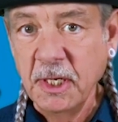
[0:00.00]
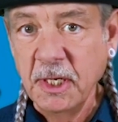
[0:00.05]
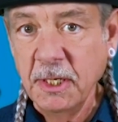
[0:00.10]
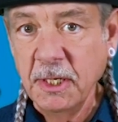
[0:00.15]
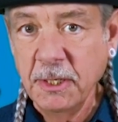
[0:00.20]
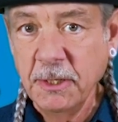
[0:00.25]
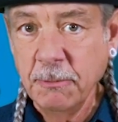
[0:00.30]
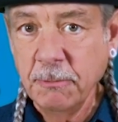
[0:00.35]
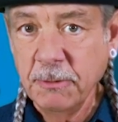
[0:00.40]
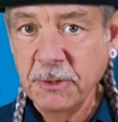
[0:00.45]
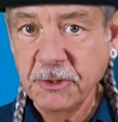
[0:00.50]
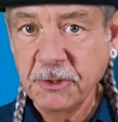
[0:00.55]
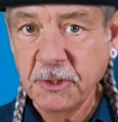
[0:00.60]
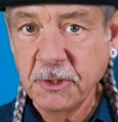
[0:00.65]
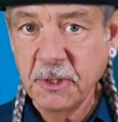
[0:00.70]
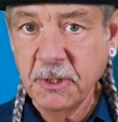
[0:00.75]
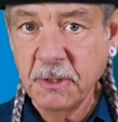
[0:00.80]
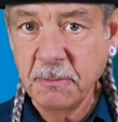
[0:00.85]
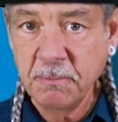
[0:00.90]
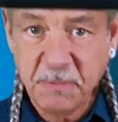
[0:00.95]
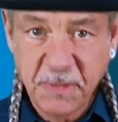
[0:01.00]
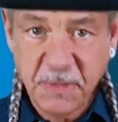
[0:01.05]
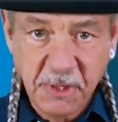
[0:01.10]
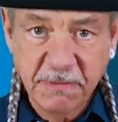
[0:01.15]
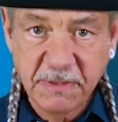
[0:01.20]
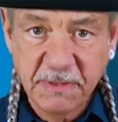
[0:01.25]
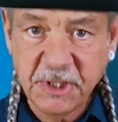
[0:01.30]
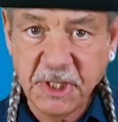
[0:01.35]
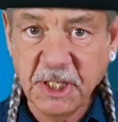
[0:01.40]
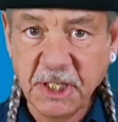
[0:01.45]
it was a bit of
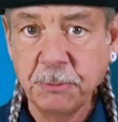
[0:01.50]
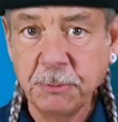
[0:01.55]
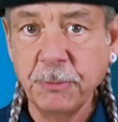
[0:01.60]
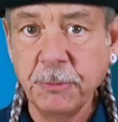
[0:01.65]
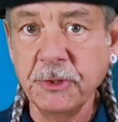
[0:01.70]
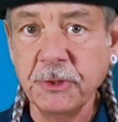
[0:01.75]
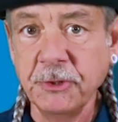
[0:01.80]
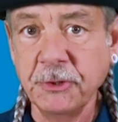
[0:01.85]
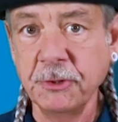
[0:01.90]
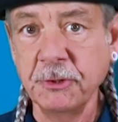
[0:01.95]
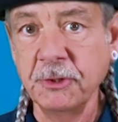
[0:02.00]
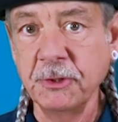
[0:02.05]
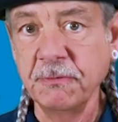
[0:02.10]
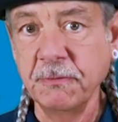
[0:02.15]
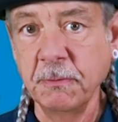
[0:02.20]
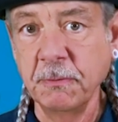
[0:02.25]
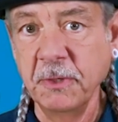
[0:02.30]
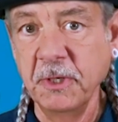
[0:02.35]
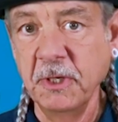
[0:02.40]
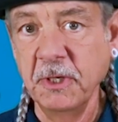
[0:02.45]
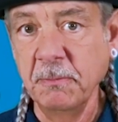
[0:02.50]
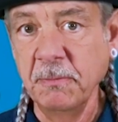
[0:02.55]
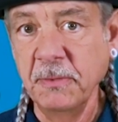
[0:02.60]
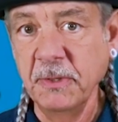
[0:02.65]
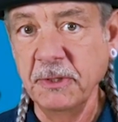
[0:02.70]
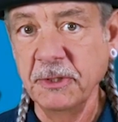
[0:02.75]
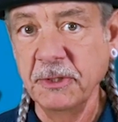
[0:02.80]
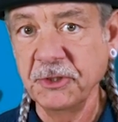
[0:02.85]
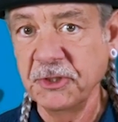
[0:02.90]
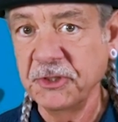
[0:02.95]
a desperate search for me,
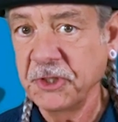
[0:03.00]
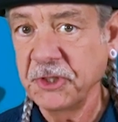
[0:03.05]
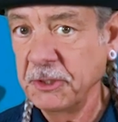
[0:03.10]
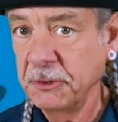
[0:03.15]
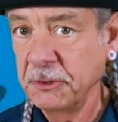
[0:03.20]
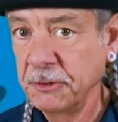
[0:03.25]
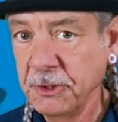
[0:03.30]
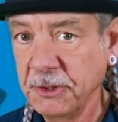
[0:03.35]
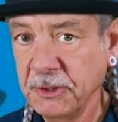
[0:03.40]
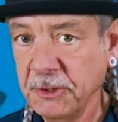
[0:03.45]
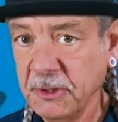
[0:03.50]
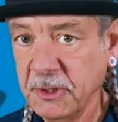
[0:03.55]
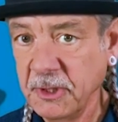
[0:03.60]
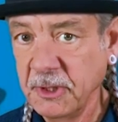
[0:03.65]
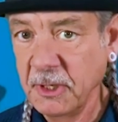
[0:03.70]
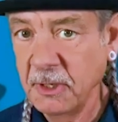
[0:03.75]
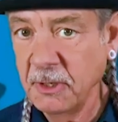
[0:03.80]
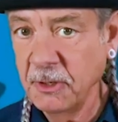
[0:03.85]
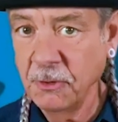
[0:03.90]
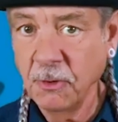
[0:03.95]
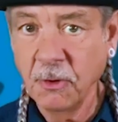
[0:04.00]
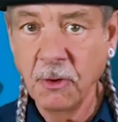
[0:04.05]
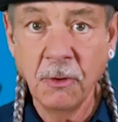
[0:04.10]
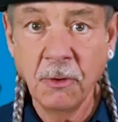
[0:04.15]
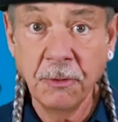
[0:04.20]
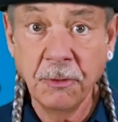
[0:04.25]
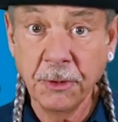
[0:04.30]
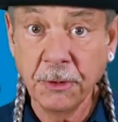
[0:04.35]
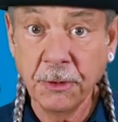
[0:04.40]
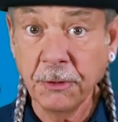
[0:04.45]
because as I looked on all
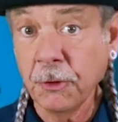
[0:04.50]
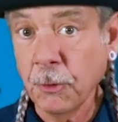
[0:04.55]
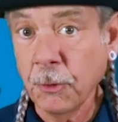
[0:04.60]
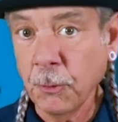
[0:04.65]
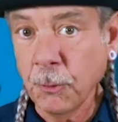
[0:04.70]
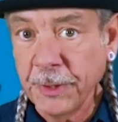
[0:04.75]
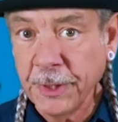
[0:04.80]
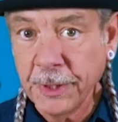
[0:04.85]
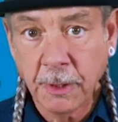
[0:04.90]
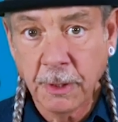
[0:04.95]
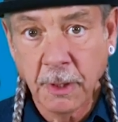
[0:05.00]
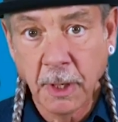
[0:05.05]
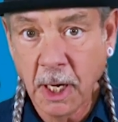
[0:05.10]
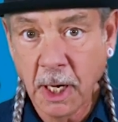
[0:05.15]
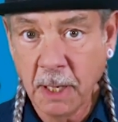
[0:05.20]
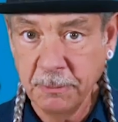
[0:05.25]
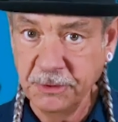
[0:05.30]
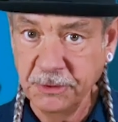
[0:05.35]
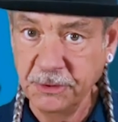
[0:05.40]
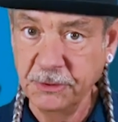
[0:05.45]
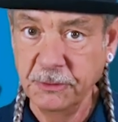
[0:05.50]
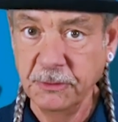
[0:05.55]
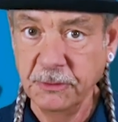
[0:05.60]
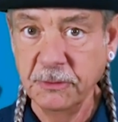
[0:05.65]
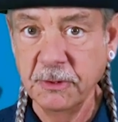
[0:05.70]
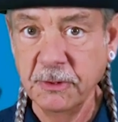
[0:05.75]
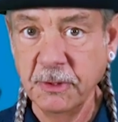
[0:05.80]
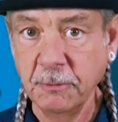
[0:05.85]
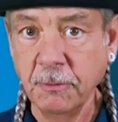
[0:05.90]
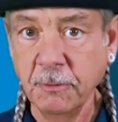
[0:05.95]
the career
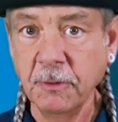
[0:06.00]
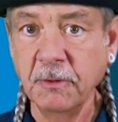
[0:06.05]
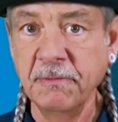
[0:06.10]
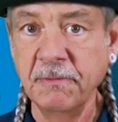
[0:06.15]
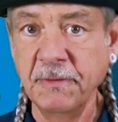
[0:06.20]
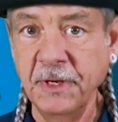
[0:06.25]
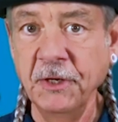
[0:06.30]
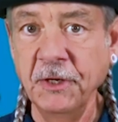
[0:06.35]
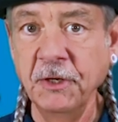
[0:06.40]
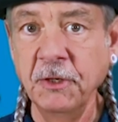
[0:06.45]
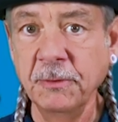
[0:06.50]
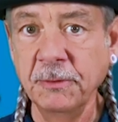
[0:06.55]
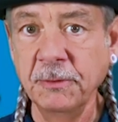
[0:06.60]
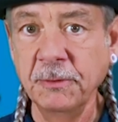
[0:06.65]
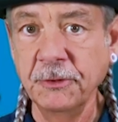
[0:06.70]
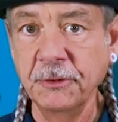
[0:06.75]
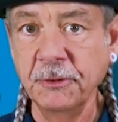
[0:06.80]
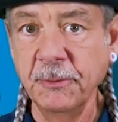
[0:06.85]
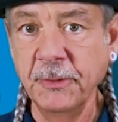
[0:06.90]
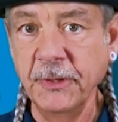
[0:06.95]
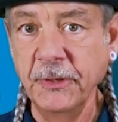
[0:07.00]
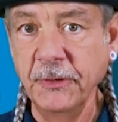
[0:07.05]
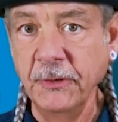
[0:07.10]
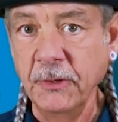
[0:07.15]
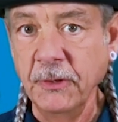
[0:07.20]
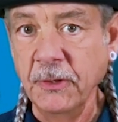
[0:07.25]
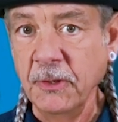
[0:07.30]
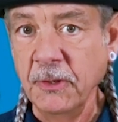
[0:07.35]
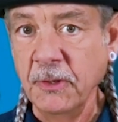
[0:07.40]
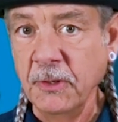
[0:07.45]
options that were available to me,
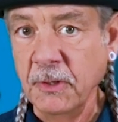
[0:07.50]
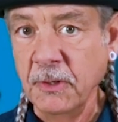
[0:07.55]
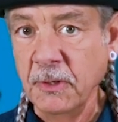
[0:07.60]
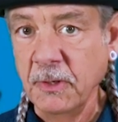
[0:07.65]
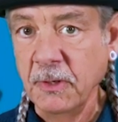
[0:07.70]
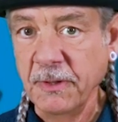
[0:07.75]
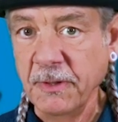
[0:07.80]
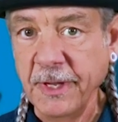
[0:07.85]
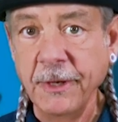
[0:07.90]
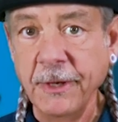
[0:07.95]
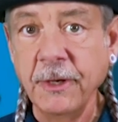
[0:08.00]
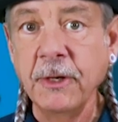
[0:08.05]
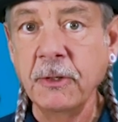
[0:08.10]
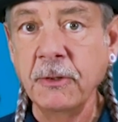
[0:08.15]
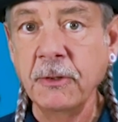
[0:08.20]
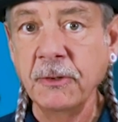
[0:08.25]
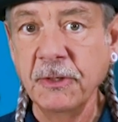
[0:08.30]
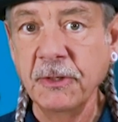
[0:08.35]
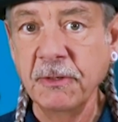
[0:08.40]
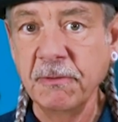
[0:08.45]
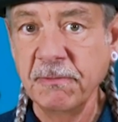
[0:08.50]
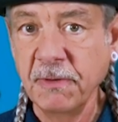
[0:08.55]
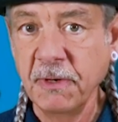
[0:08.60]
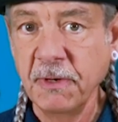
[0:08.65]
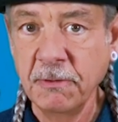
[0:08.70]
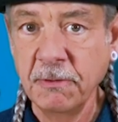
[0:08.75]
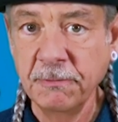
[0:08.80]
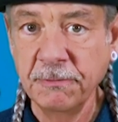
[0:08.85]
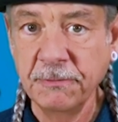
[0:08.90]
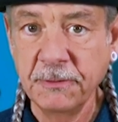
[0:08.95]
they all
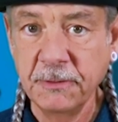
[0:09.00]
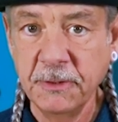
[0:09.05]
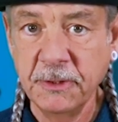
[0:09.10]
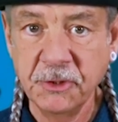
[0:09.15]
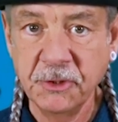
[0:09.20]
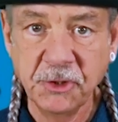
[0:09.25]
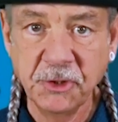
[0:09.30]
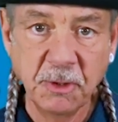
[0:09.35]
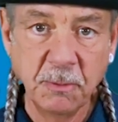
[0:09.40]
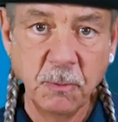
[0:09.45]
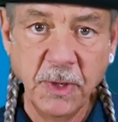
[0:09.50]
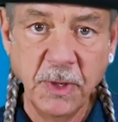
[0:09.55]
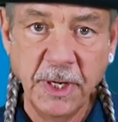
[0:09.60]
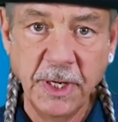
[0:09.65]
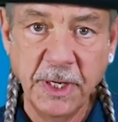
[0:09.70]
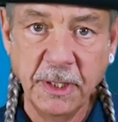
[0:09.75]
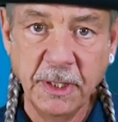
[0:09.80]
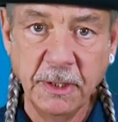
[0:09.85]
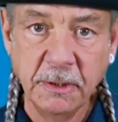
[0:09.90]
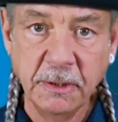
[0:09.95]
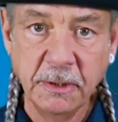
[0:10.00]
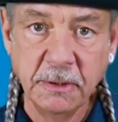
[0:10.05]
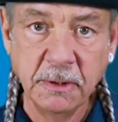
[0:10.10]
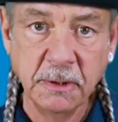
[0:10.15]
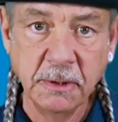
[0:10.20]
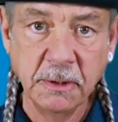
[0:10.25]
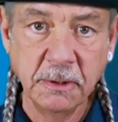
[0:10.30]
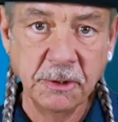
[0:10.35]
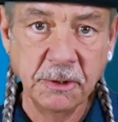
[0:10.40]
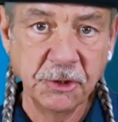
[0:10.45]
involved in some way
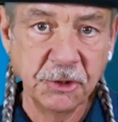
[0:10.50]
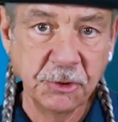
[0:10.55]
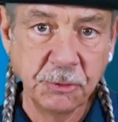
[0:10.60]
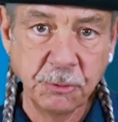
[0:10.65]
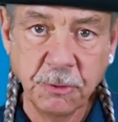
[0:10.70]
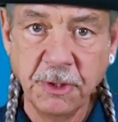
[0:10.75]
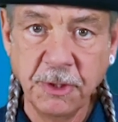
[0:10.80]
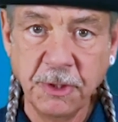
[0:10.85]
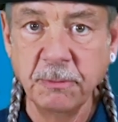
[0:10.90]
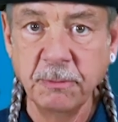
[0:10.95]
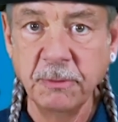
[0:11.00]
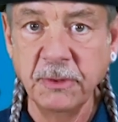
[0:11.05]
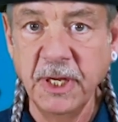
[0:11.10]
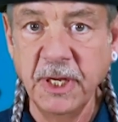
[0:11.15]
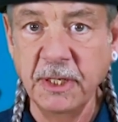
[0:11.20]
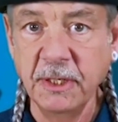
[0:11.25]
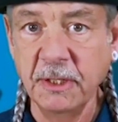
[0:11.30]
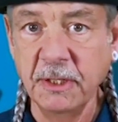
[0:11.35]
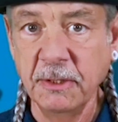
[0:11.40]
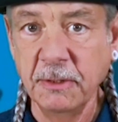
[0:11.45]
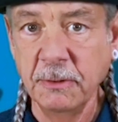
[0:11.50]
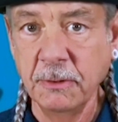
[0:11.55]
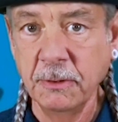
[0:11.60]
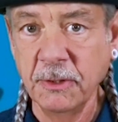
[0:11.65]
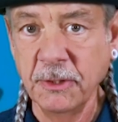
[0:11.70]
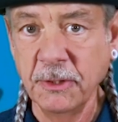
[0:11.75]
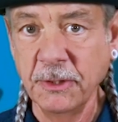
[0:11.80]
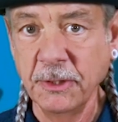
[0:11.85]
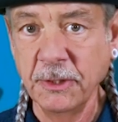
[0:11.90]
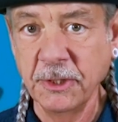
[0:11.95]
destroying the planet
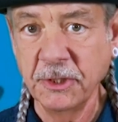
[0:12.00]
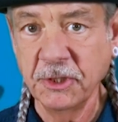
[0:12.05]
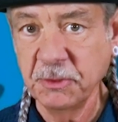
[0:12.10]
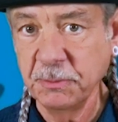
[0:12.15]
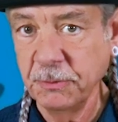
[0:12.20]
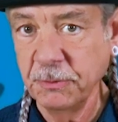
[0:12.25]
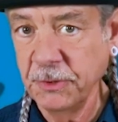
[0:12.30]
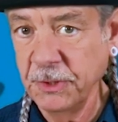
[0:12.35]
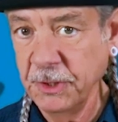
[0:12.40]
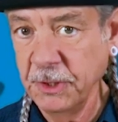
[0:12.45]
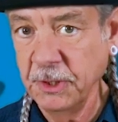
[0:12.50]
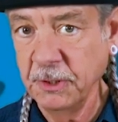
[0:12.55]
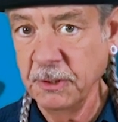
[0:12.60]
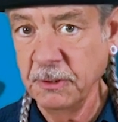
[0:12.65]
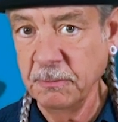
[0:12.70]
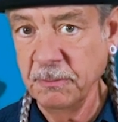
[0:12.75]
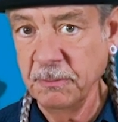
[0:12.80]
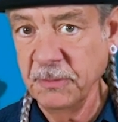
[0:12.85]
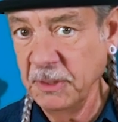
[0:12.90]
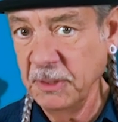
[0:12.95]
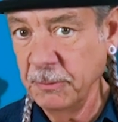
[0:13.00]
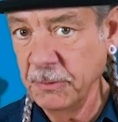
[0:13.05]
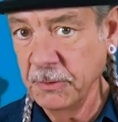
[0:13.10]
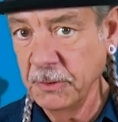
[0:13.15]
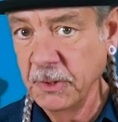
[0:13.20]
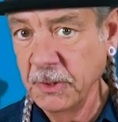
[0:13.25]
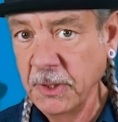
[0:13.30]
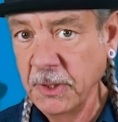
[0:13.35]
or exploiting people.